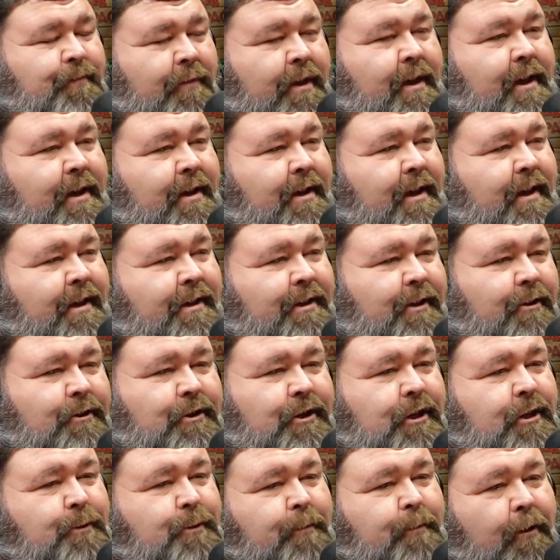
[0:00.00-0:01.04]
Yeah. And so
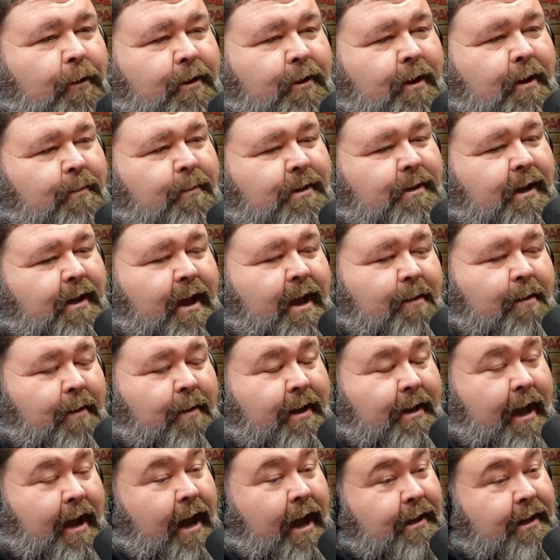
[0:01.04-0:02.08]
she spoke up and said, hey, my
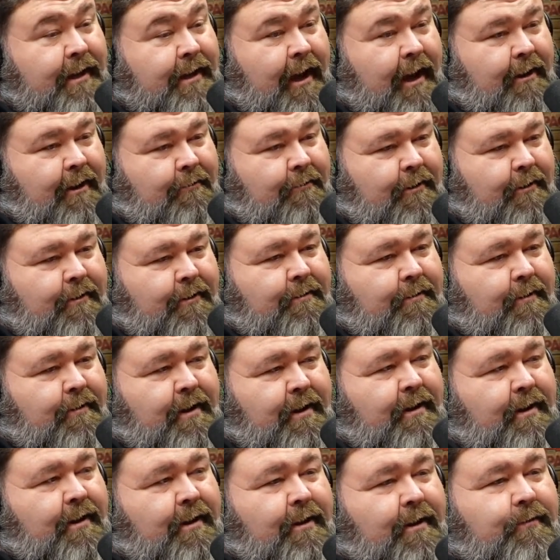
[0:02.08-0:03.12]
dad's got a grill,
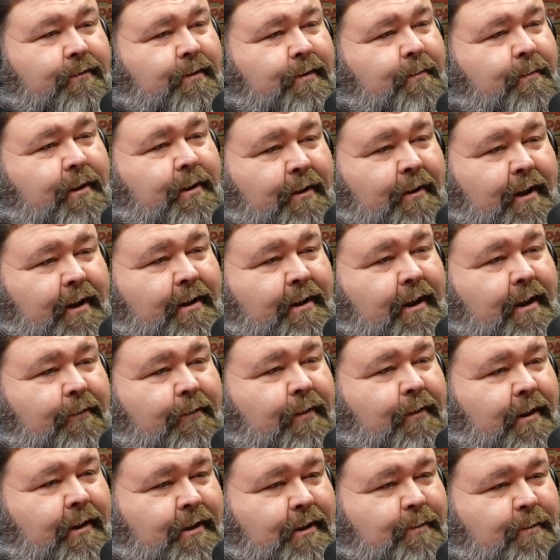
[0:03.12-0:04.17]
he'd love to
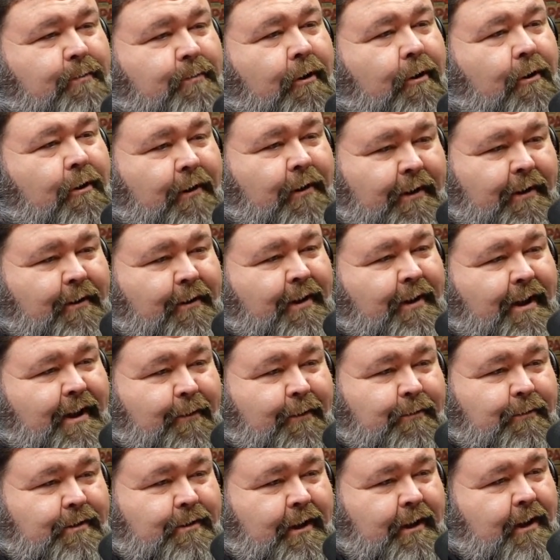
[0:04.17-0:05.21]
let you borrow it. And I
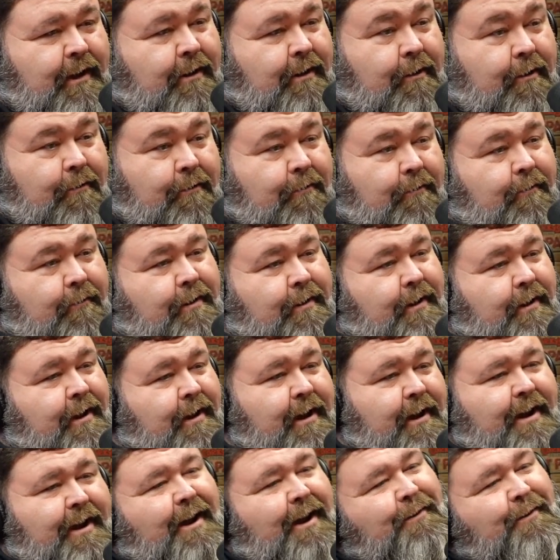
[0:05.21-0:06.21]
was like, okay.